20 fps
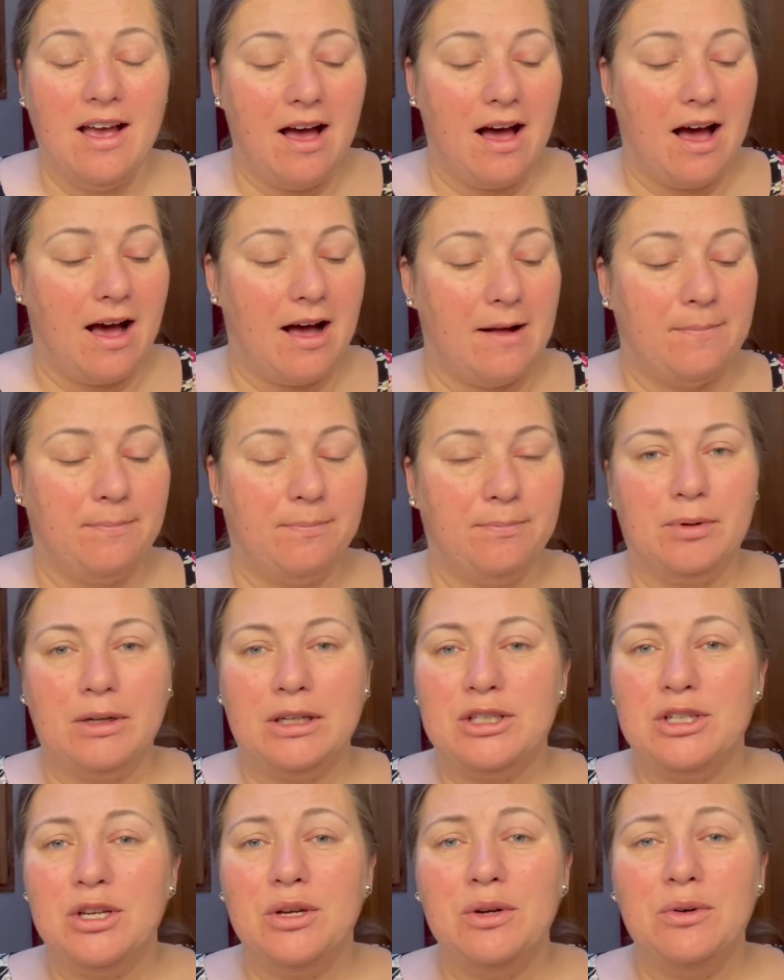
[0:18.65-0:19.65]
But
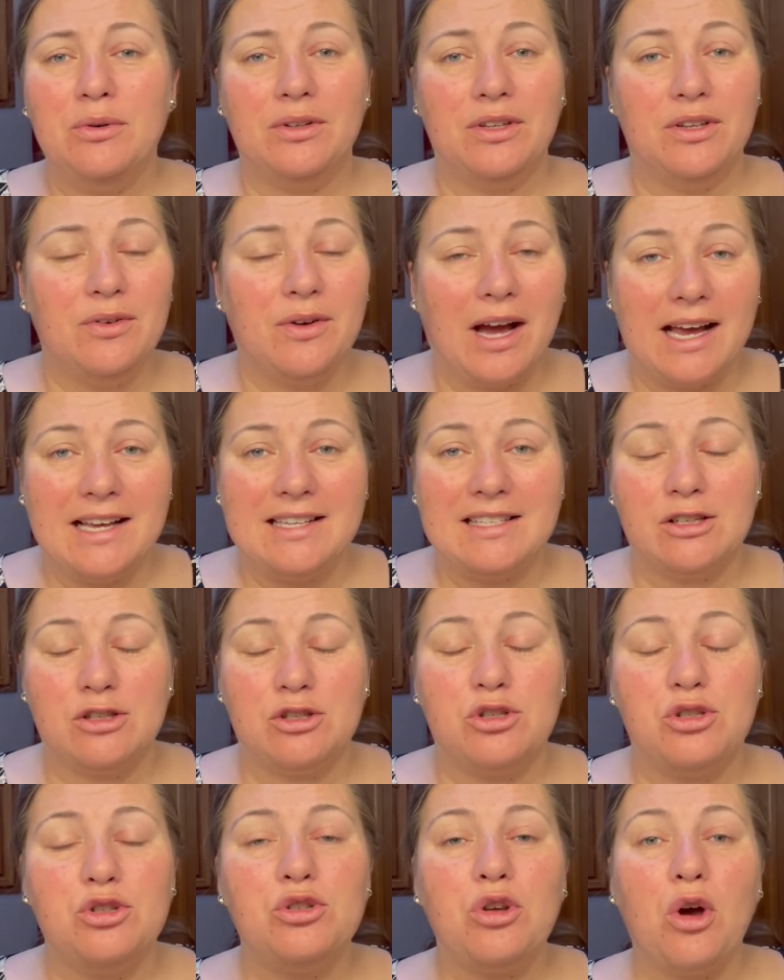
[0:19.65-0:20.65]
two, you guys, it's
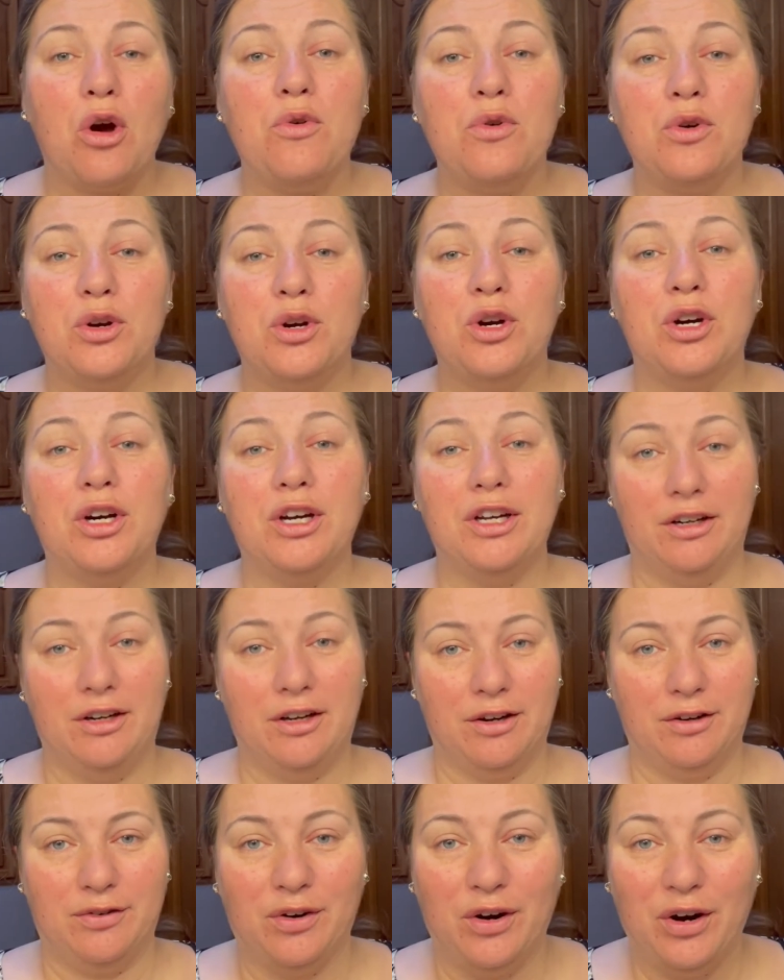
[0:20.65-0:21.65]
so good
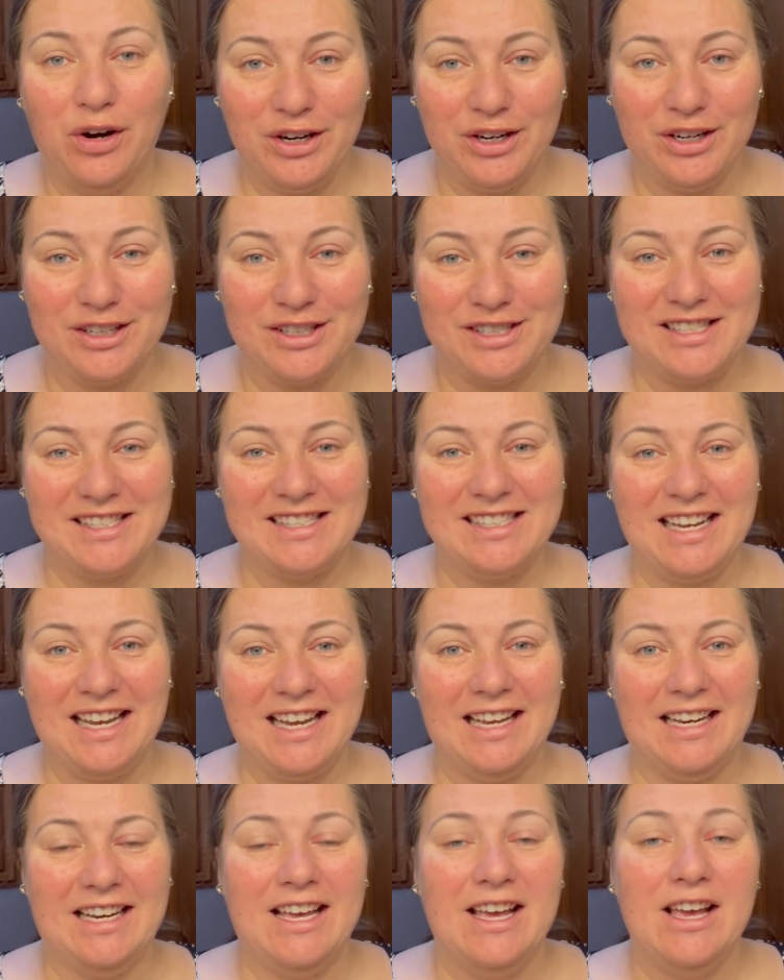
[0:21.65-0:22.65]
for your
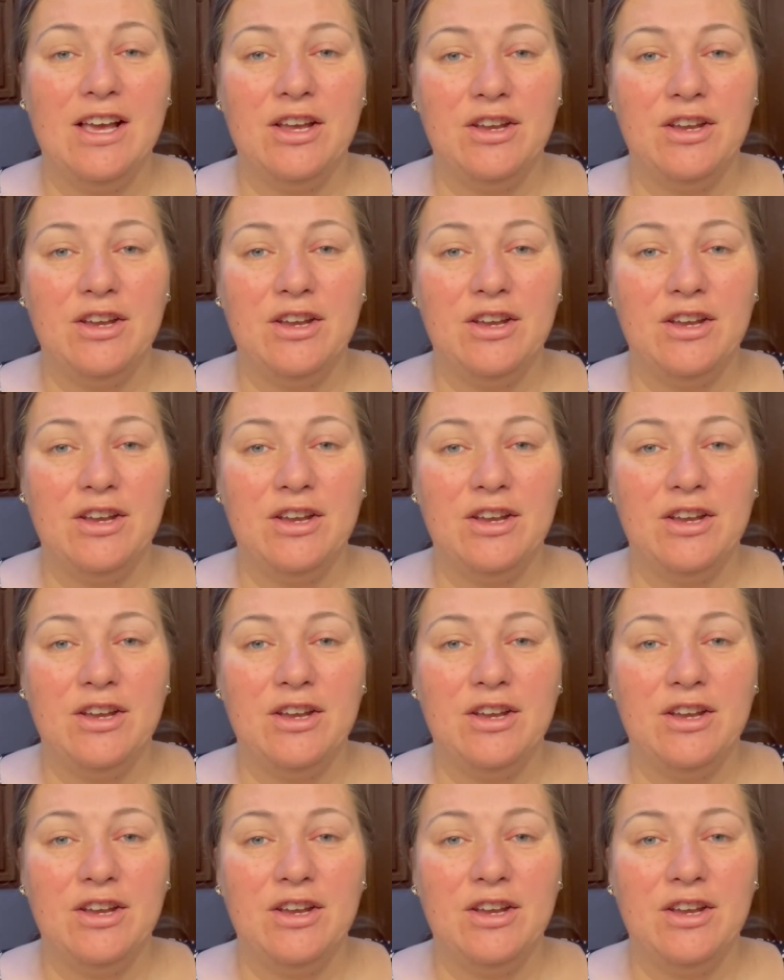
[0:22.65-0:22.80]
skin.